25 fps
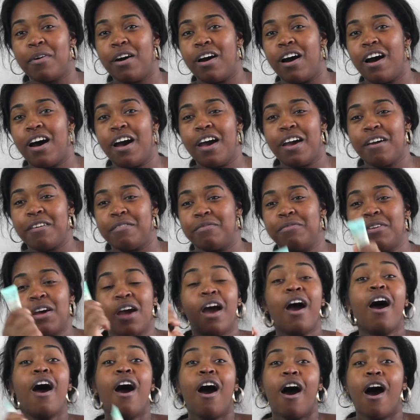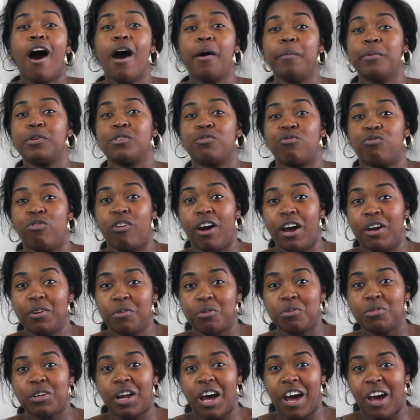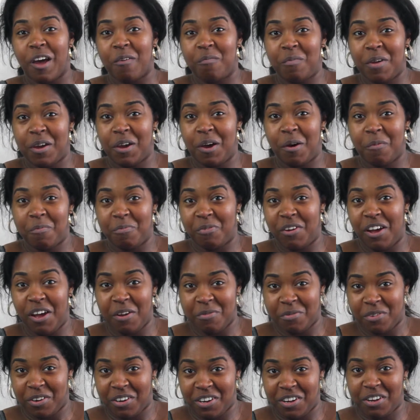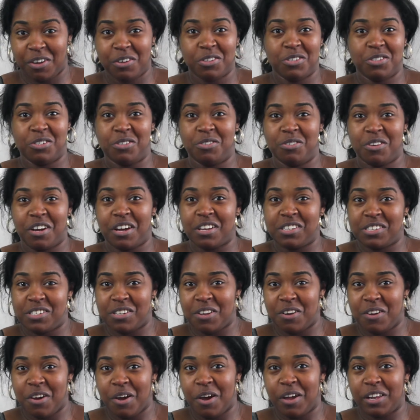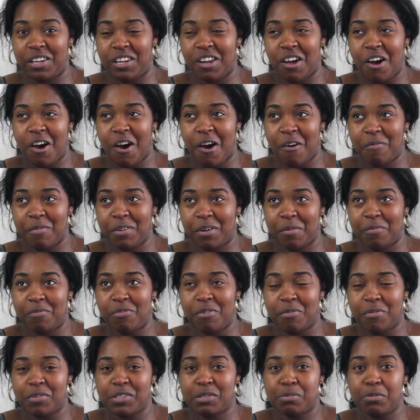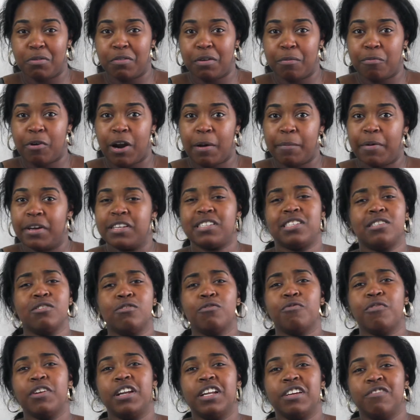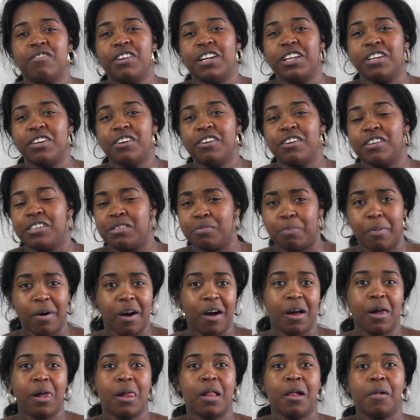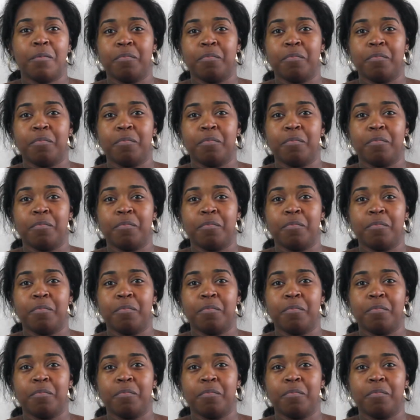I was ride or die makeup forever, as you guys know. I love makeup forever smoothing primer. It's still really, really good, but